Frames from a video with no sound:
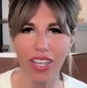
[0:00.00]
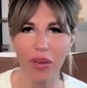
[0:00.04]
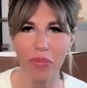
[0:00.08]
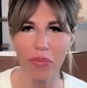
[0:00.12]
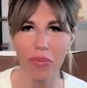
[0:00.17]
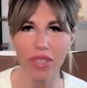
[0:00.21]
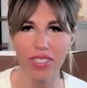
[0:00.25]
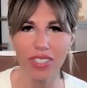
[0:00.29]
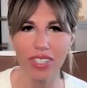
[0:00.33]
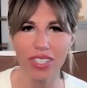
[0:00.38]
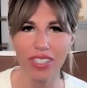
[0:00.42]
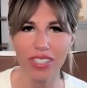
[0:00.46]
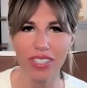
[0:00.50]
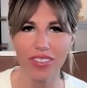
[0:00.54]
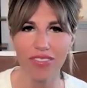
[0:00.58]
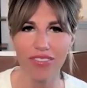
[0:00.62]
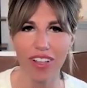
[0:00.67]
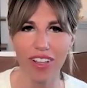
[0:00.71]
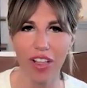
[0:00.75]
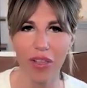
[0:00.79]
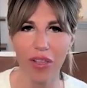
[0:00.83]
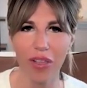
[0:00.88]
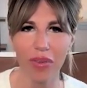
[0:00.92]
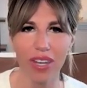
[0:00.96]
and business
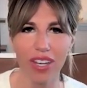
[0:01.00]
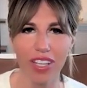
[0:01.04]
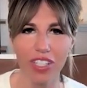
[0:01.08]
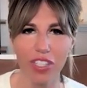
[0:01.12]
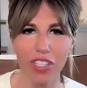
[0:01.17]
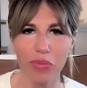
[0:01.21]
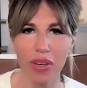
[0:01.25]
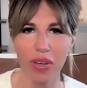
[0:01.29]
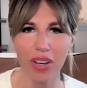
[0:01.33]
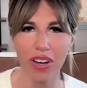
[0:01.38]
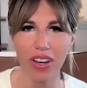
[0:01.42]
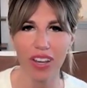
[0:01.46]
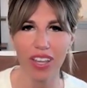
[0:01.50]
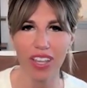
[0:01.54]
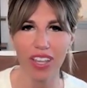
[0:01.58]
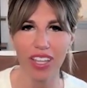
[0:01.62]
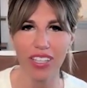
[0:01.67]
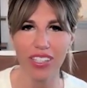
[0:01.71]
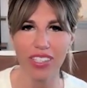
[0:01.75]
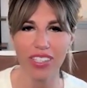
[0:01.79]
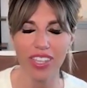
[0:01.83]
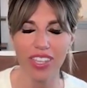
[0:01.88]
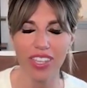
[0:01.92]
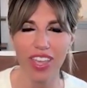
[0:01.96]
development
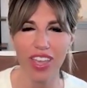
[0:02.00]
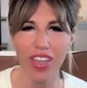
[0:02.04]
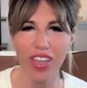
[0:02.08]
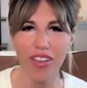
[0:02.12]
experience